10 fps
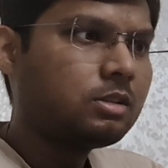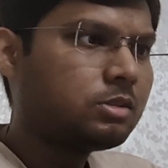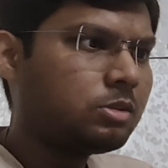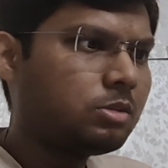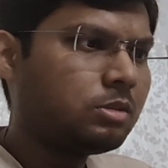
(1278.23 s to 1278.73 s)

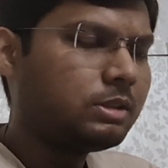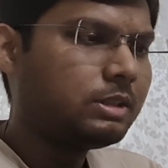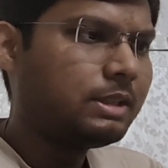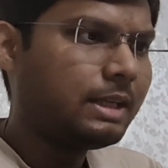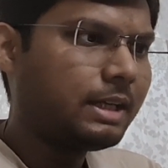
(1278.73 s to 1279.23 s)
so
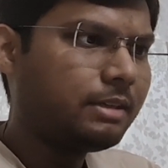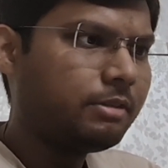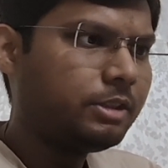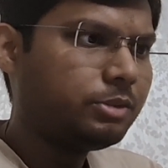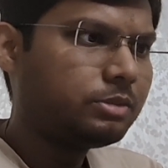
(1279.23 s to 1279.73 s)
then I
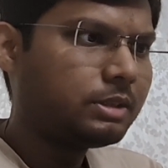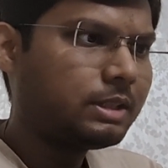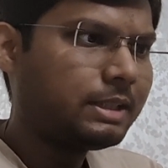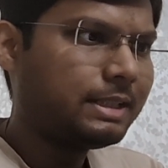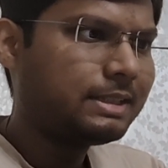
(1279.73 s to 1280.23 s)
will use
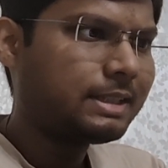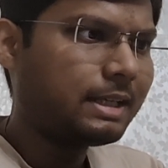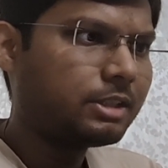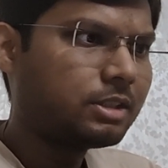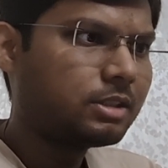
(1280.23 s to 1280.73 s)
git
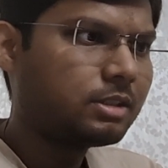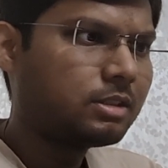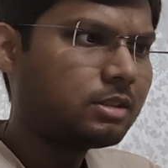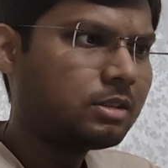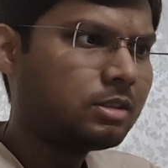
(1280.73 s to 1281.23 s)
stash.
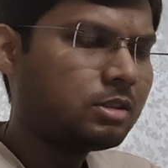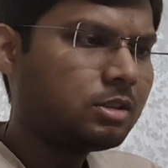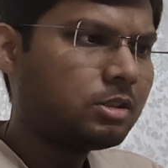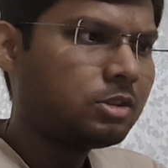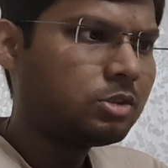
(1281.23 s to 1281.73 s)

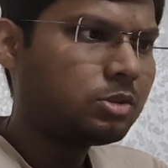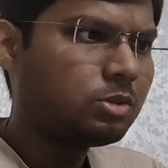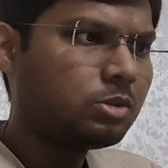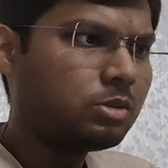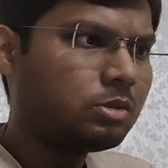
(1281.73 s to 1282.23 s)

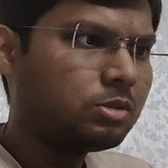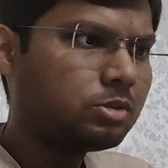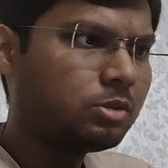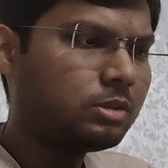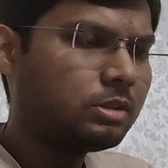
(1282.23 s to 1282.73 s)
So
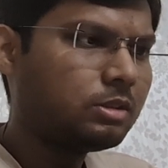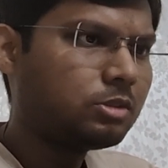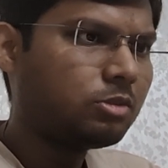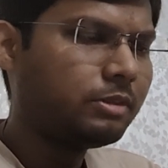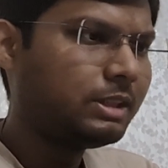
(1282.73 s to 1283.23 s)

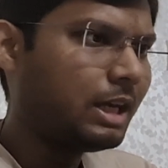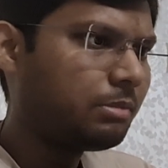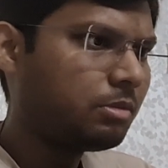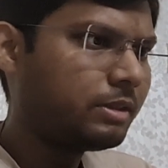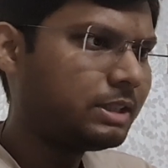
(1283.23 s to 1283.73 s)
with the
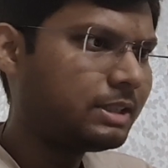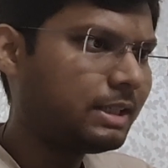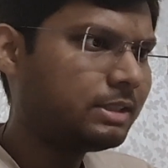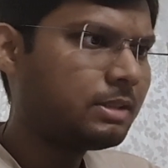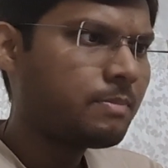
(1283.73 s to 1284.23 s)
help of git
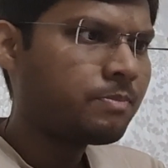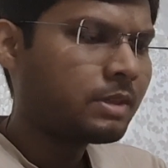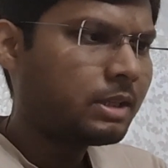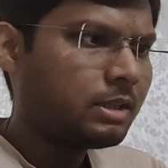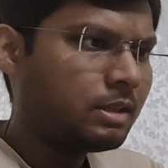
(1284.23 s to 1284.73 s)
stash,
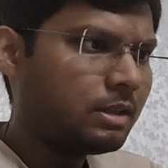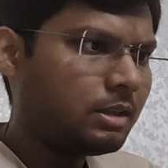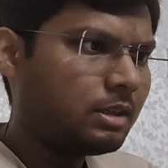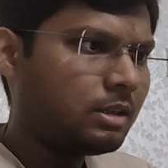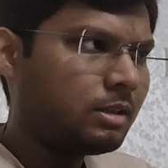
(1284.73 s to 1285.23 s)

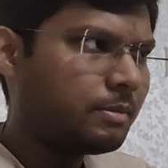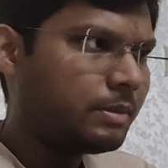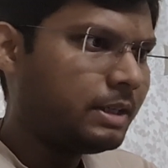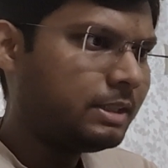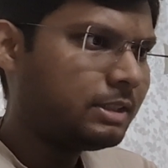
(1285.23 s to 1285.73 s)

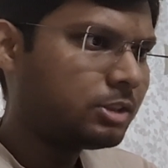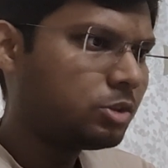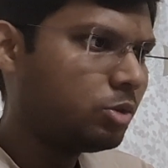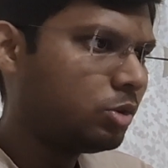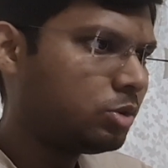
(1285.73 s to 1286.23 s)
it
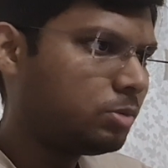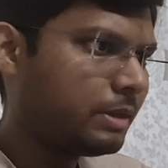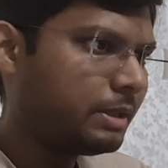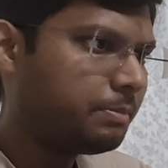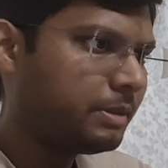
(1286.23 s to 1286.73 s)
just go to
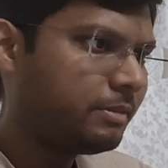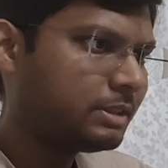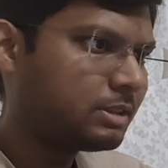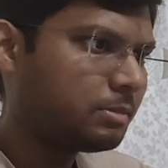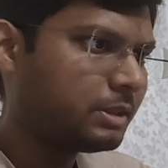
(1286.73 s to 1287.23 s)
my
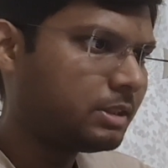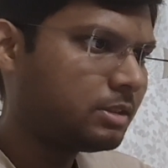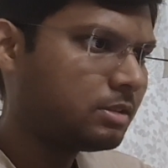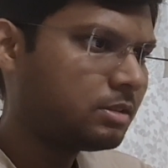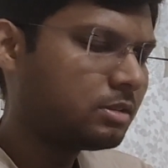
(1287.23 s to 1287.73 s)
previous commit,